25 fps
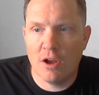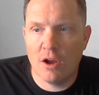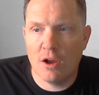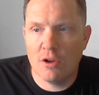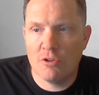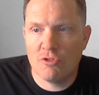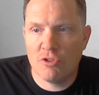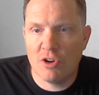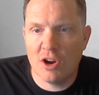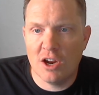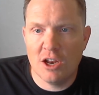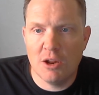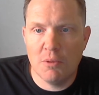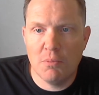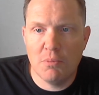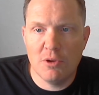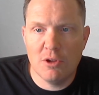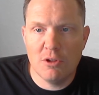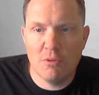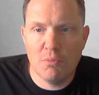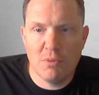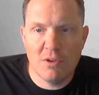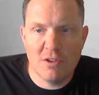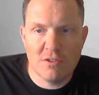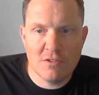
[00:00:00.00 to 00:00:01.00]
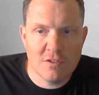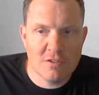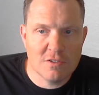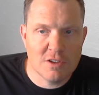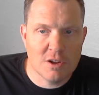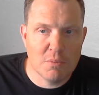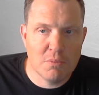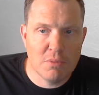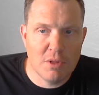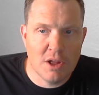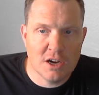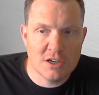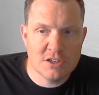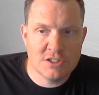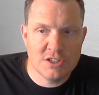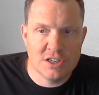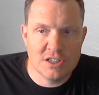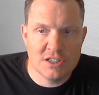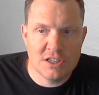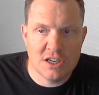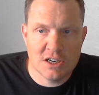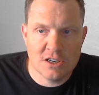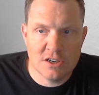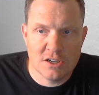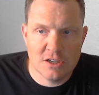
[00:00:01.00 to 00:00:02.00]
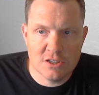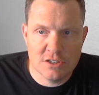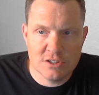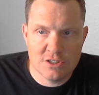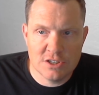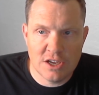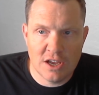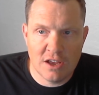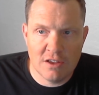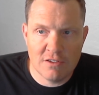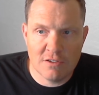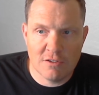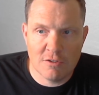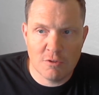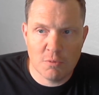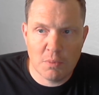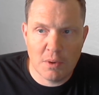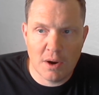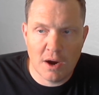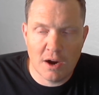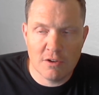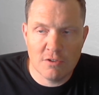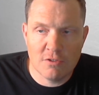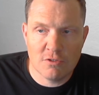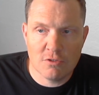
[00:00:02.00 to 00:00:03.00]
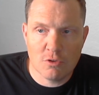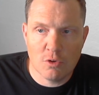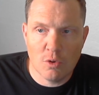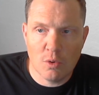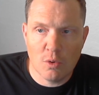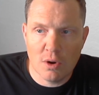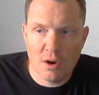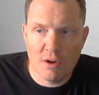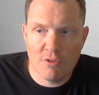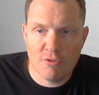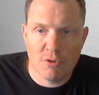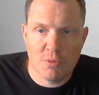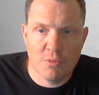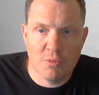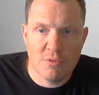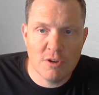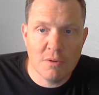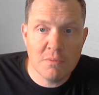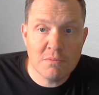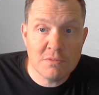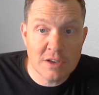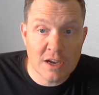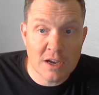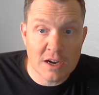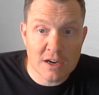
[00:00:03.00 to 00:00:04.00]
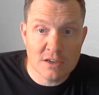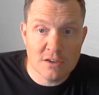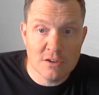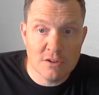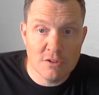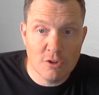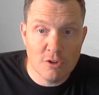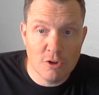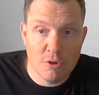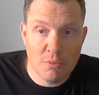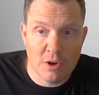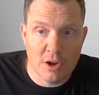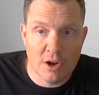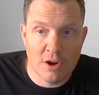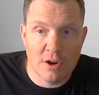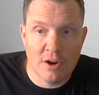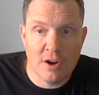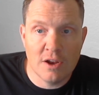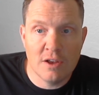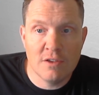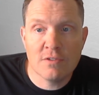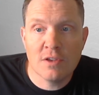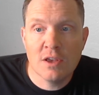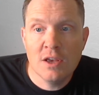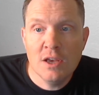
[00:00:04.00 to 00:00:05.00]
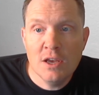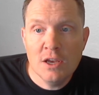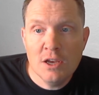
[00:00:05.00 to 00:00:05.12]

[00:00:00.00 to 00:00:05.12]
trying to build business on blockchain technology has inspired scorn from some tech luminaries.